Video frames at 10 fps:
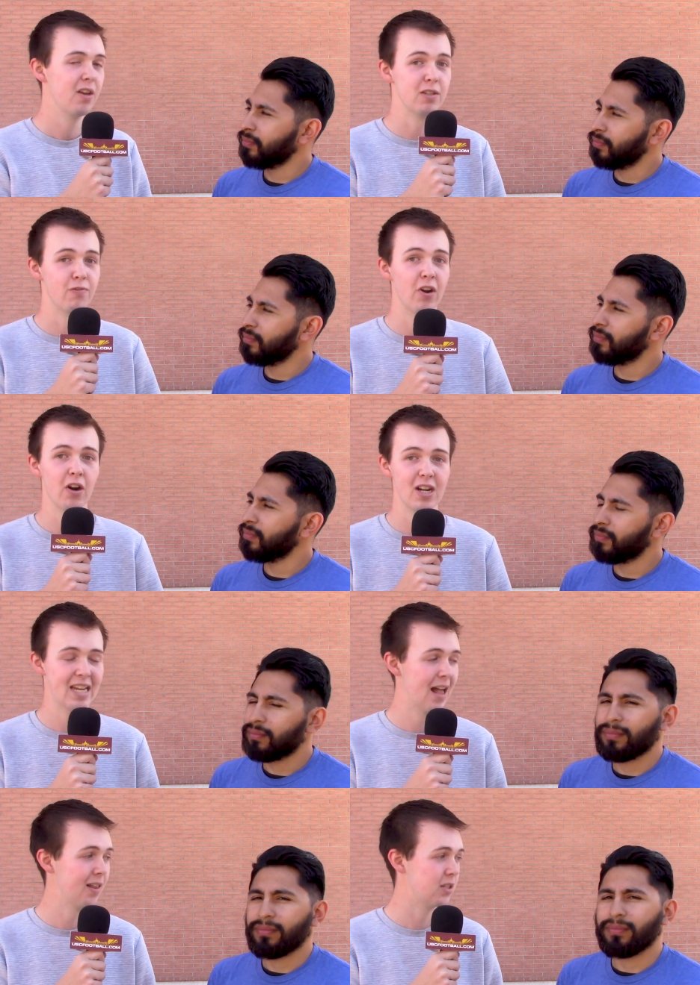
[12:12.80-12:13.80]
Speaker 1: He's very
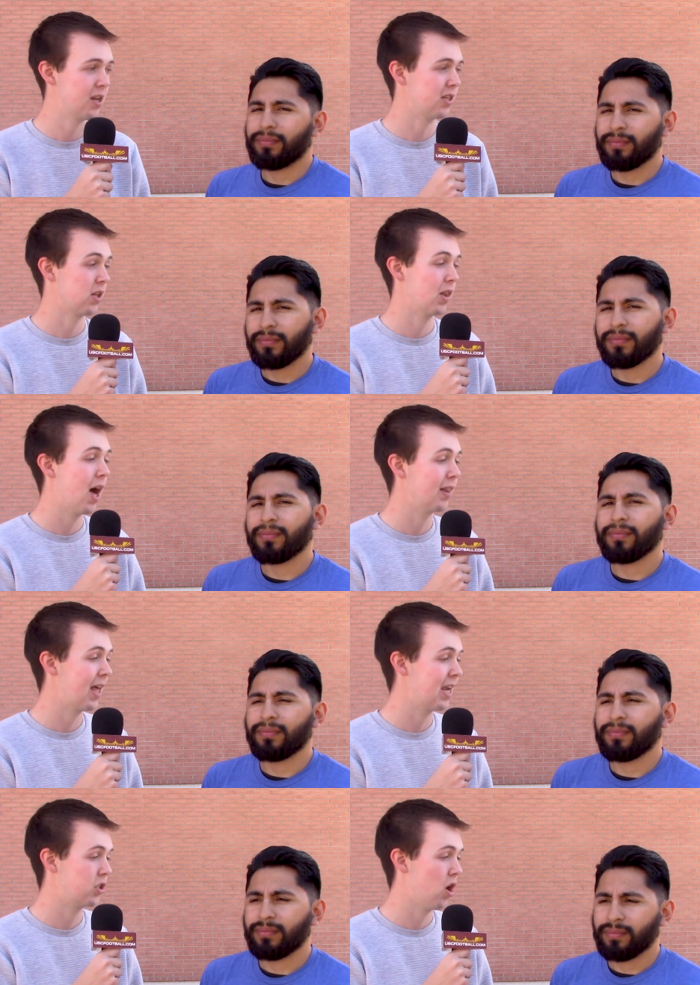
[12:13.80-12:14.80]
talented. He's a lot
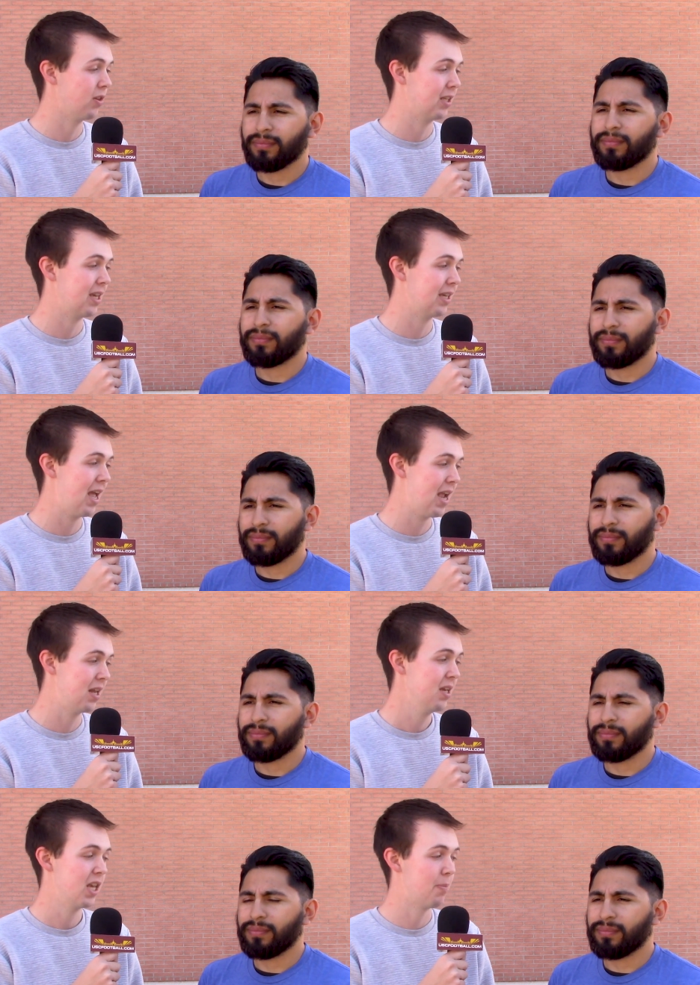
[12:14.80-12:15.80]
like Dalton Kincaid.
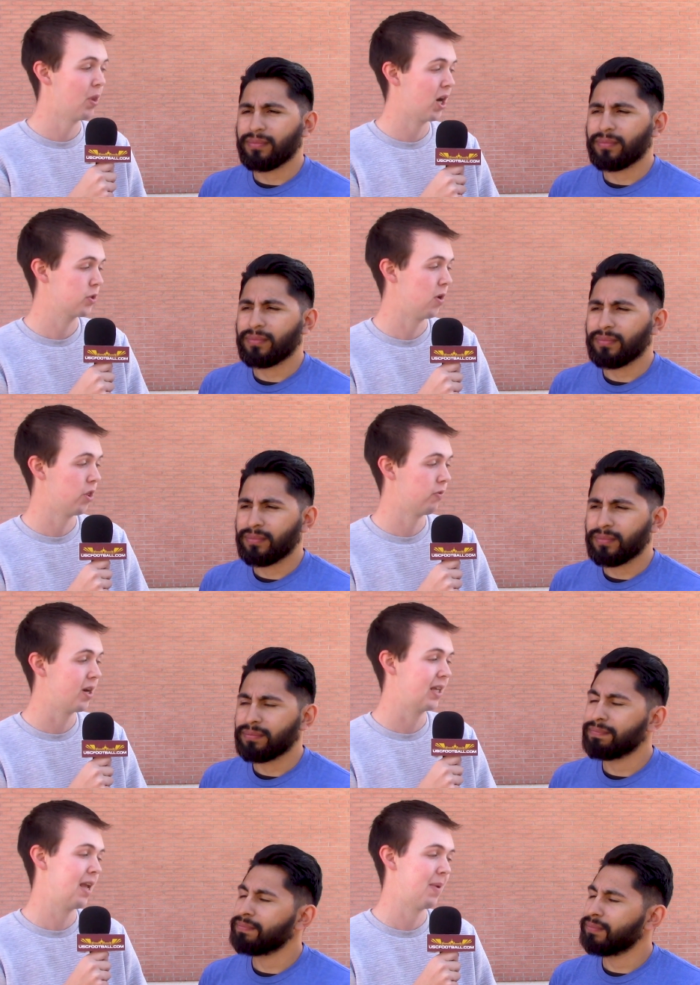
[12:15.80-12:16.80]
He blocks well in the
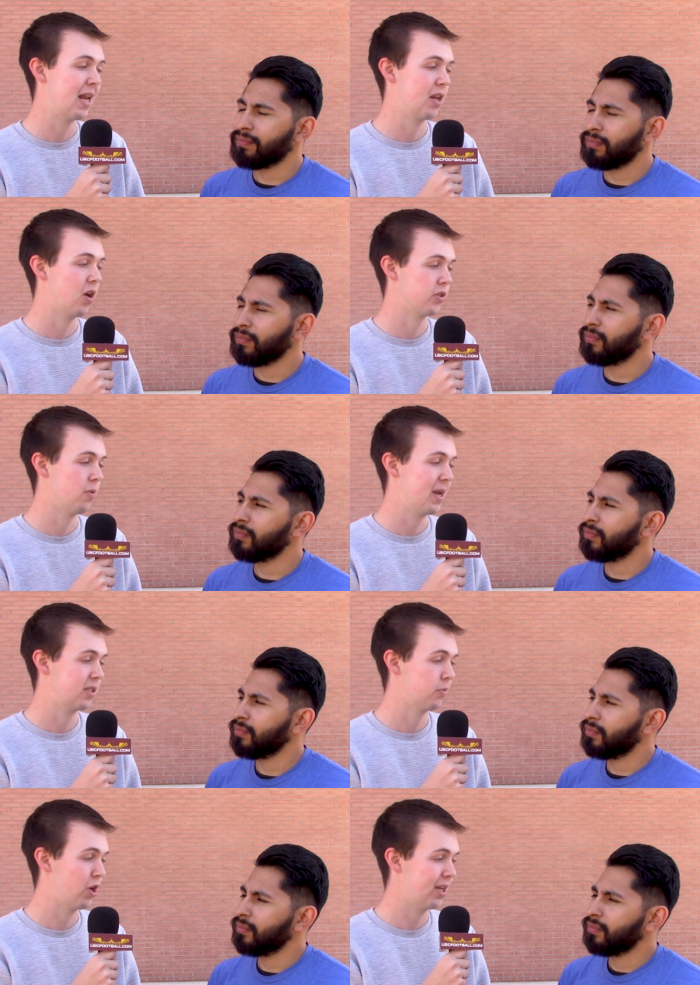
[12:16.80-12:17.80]
run game, and he also makes
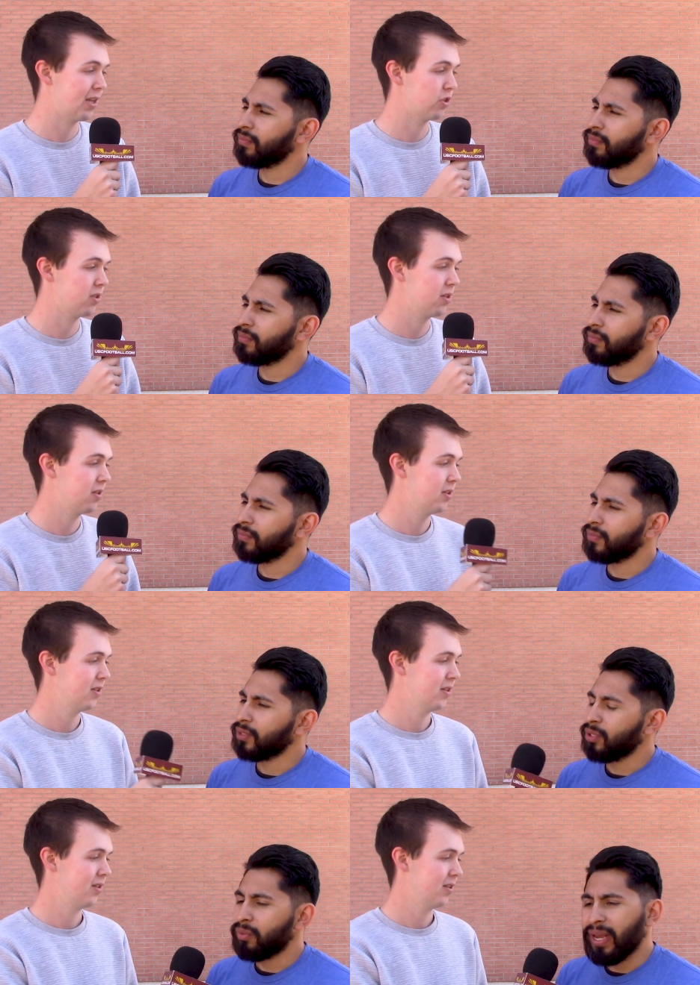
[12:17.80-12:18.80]
some great catches.
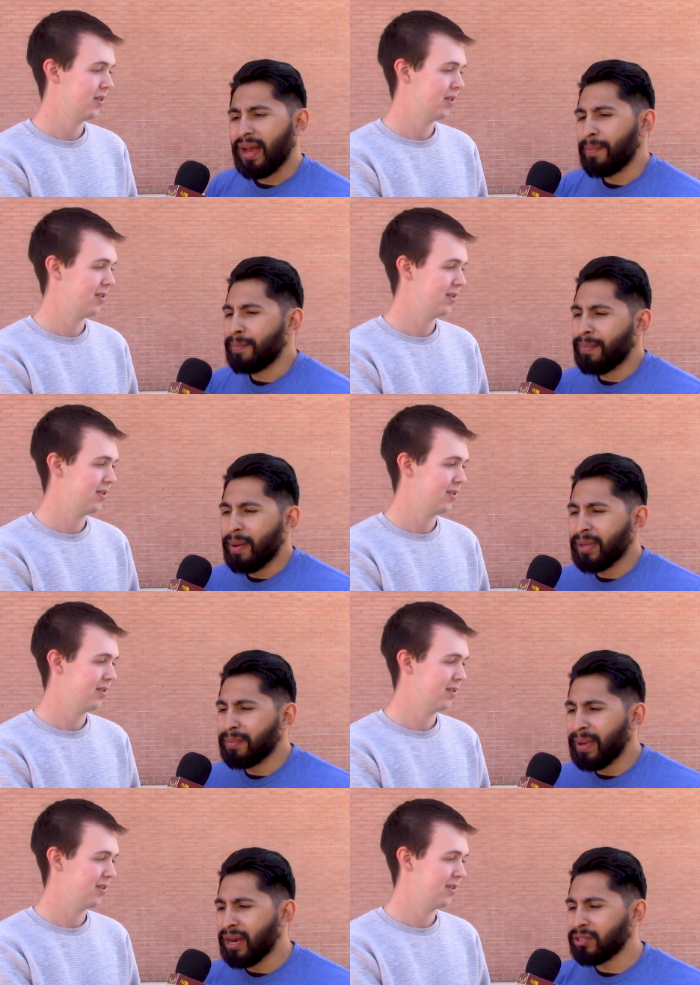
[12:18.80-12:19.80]
Speaker 2: Yeah, I mean,
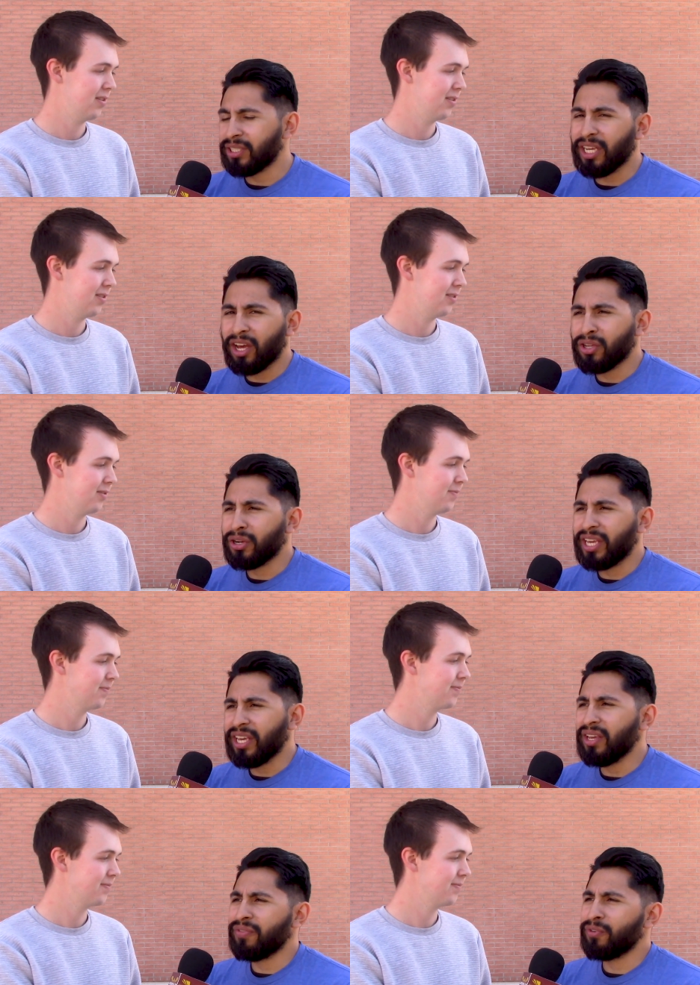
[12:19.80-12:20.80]
Mayer is the other
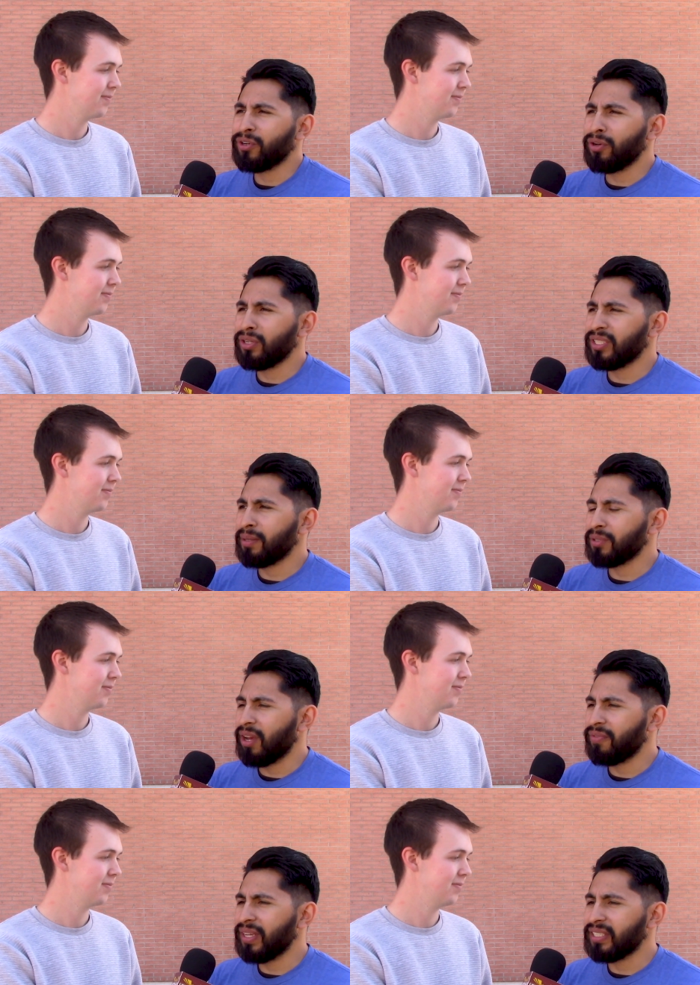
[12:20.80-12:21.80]
key for Notre Dame's
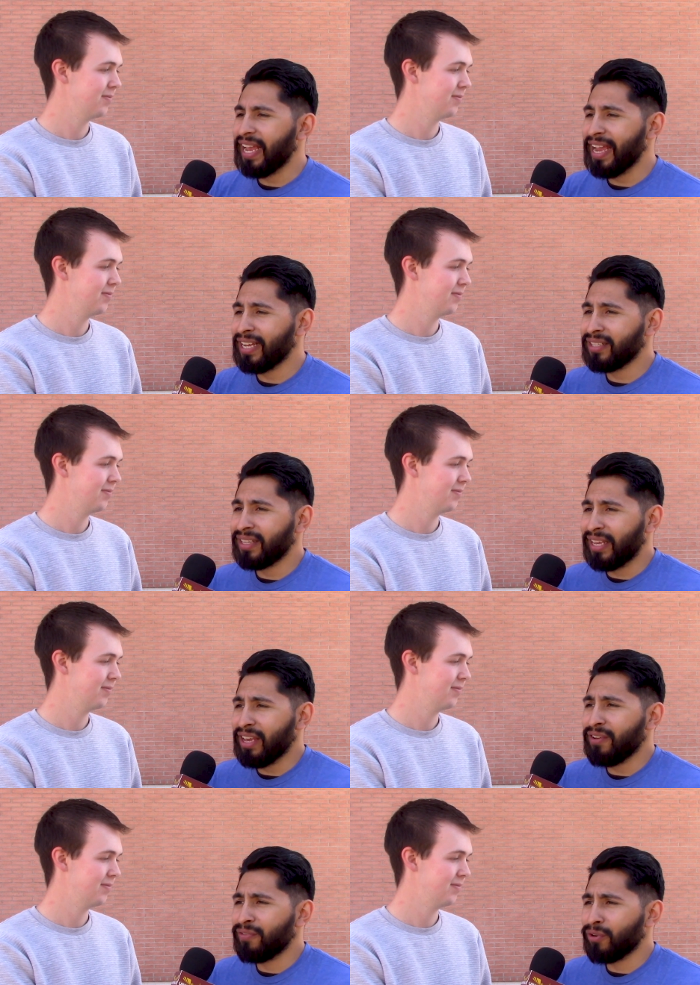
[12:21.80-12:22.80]
offense, and the
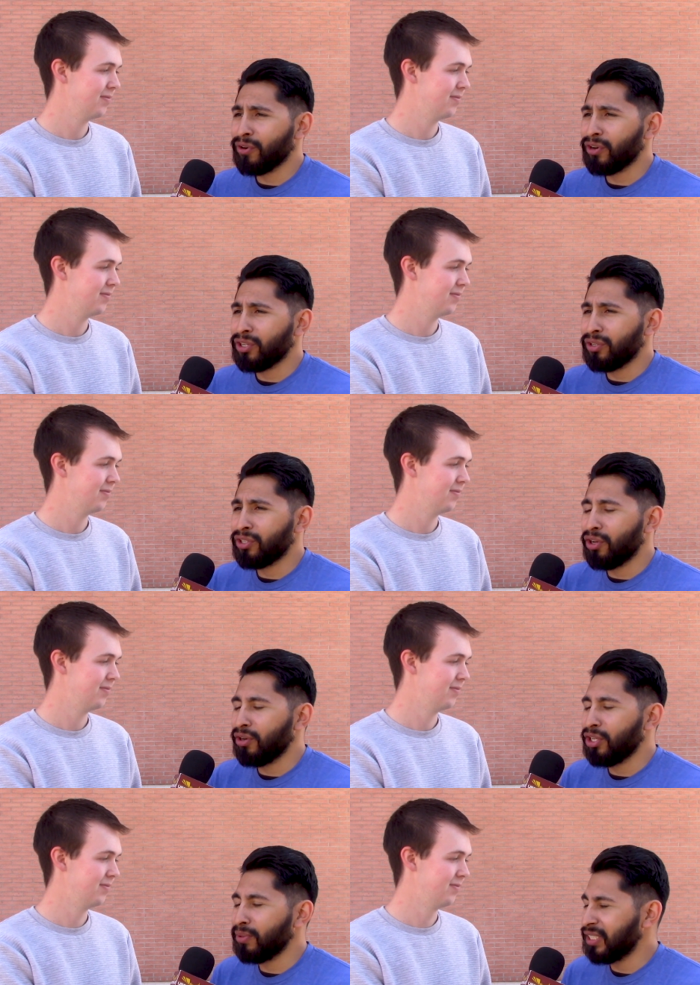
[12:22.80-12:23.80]
key for
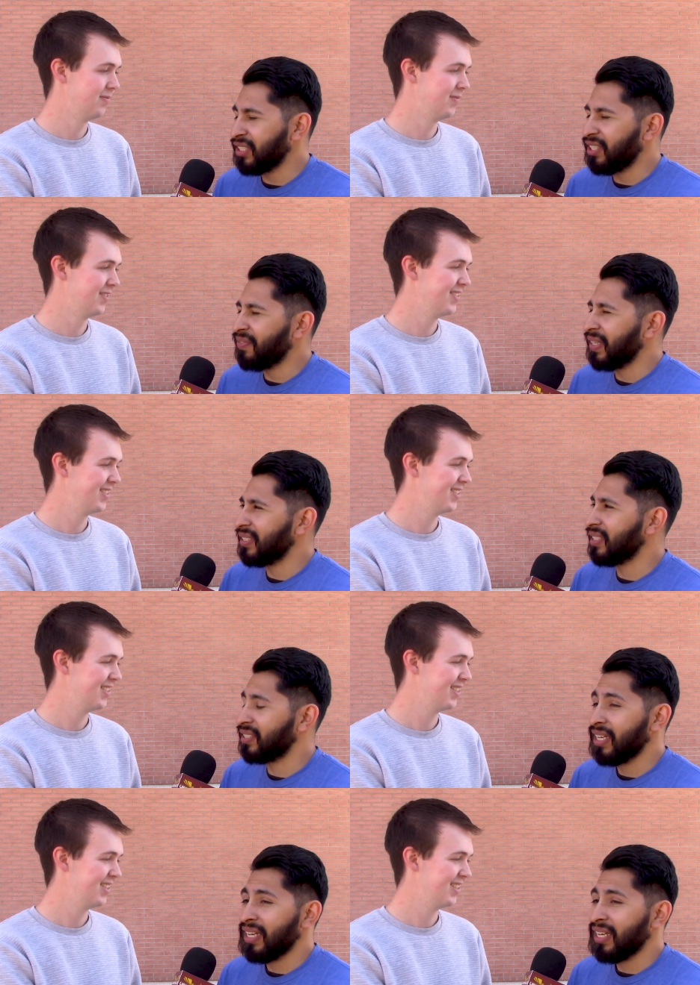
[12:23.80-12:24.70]
USC's defense is